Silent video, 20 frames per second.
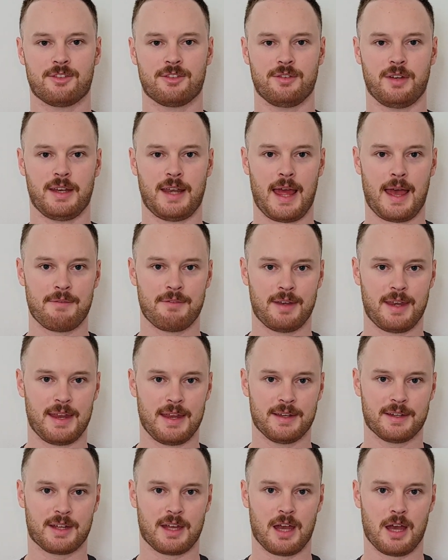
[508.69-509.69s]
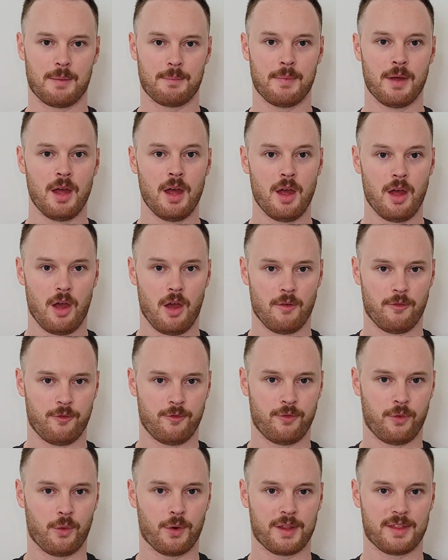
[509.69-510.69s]
you need to have an income of
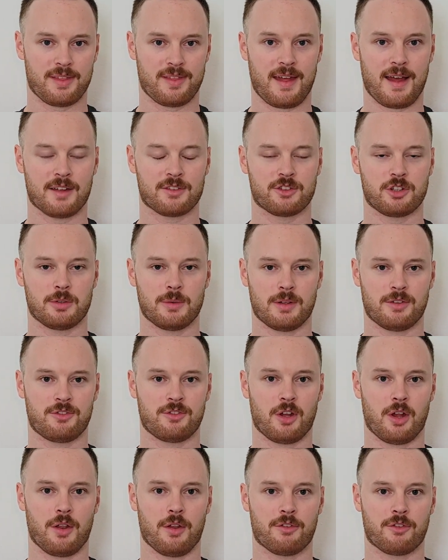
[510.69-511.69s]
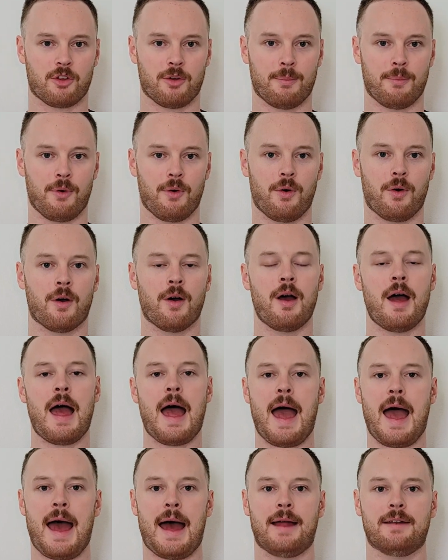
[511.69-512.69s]
$40,000 or more
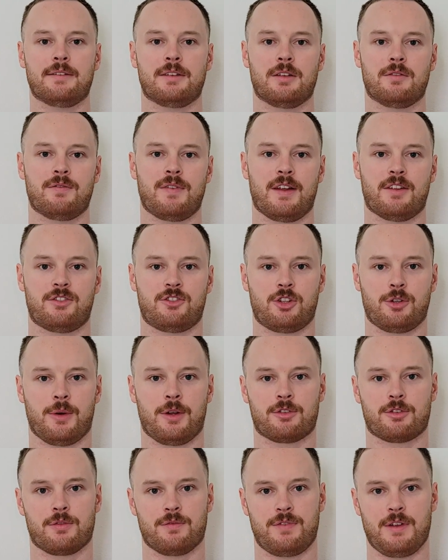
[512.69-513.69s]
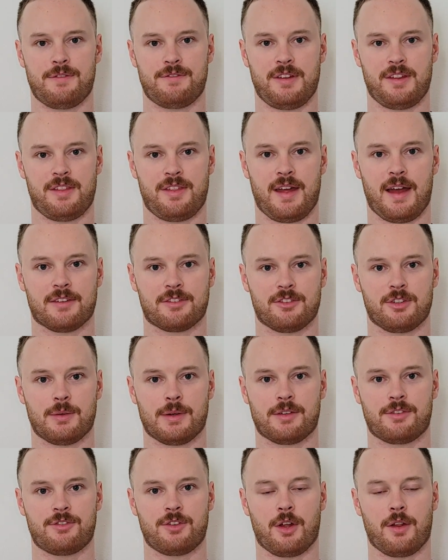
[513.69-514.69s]
and invest
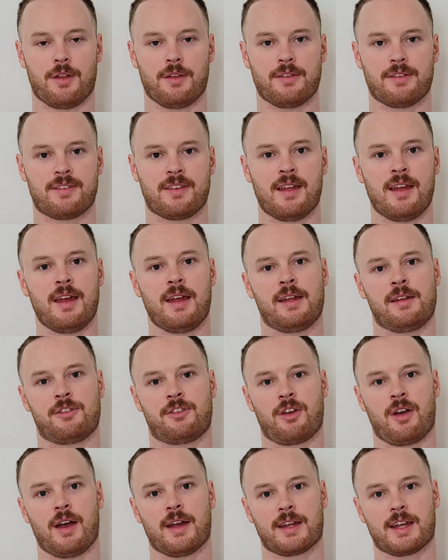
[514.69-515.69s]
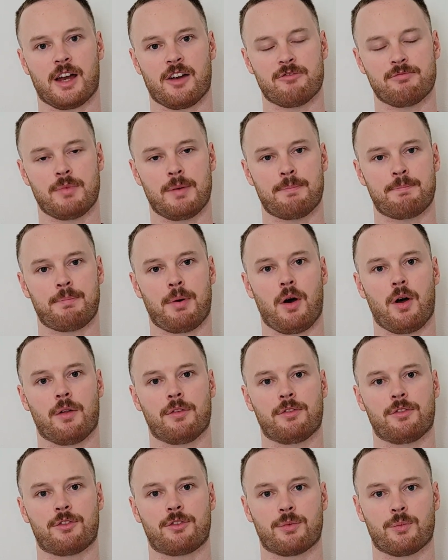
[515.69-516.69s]
$250,000 in Thai government
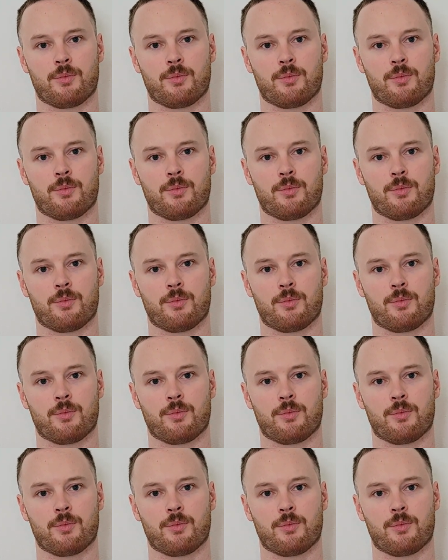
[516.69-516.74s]
bonds,